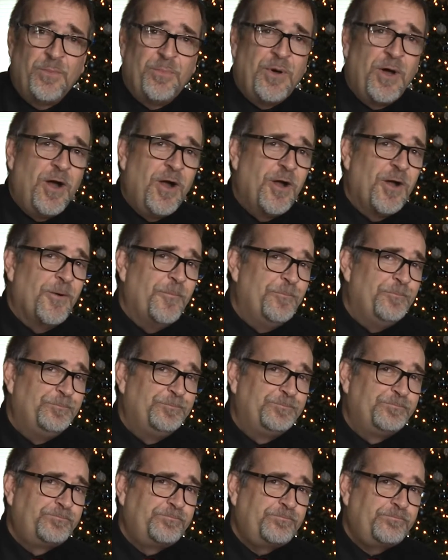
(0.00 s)
apart.
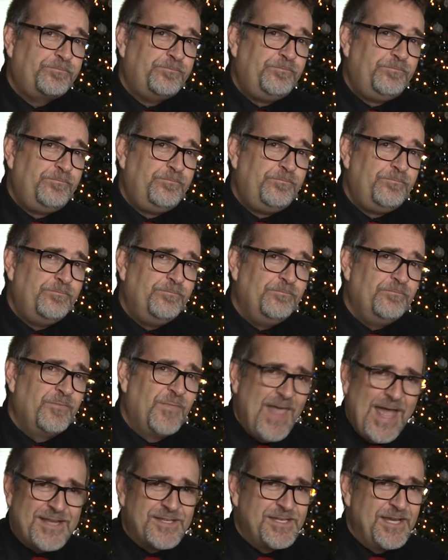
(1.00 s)

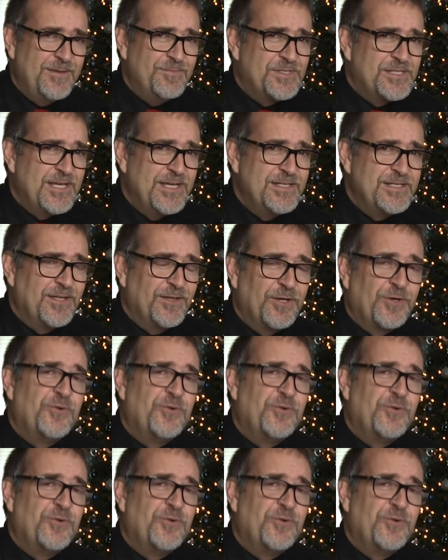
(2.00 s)
That same season,